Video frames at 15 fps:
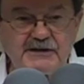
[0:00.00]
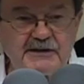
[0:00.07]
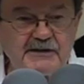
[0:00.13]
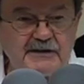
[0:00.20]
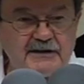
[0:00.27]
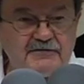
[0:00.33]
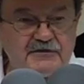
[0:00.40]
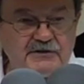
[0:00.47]

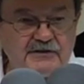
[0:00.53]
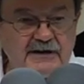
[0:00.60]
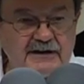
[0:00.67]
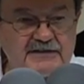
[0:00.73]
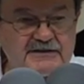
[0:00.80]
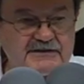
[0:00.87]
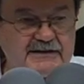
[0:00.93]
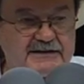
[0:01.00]
here in the
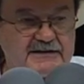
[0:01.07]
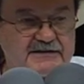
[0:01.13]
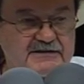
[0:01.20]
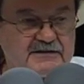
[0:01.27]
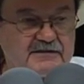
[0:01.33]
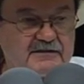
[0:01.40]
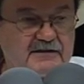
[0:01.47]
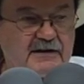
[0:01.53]
United
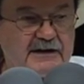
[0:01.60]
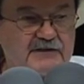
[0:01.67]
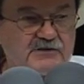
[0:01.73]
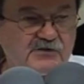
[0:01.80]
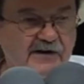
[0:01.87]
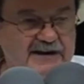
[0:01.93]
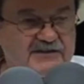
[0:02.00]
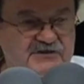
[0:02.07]
States, a
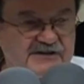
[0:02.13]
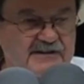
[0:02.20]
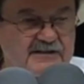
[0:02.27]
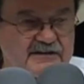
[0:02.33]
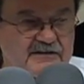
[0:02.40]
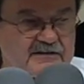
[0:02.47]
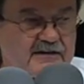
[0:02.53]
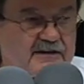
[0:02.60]
trans
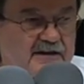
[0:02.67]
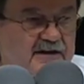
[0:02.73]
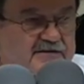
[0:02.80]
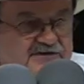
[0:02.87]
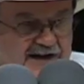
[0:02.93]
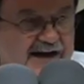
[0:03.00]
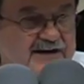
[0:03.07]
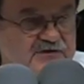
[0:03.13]
uh,
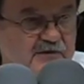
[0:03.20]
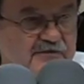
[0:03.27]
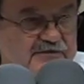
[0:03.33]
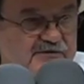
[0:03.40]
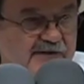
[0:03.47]
tax on the